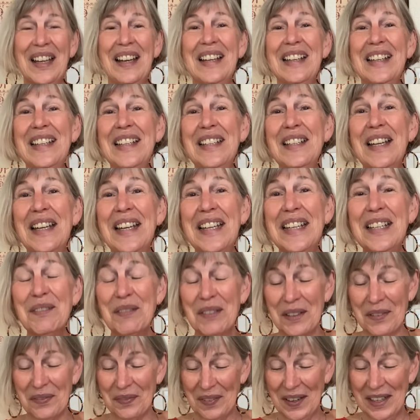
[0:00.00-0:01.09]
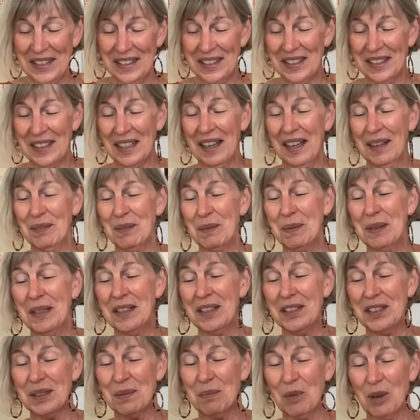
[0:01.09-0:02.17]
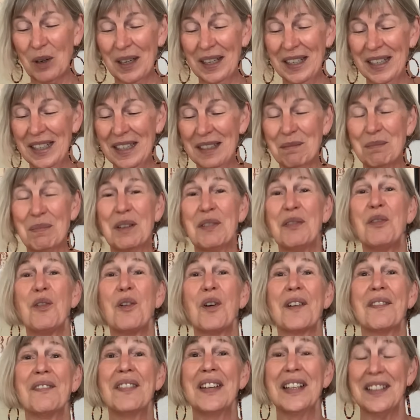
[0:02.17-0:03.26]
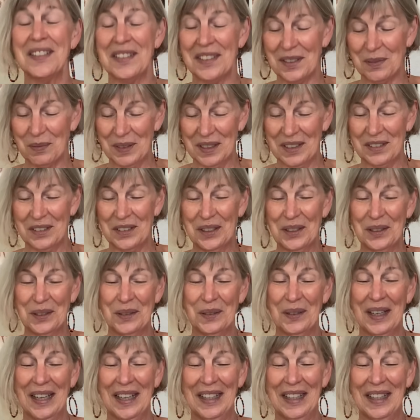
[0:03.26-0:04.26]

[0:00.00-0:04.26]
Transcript: Eva FaceTimed me this morning before Vince went to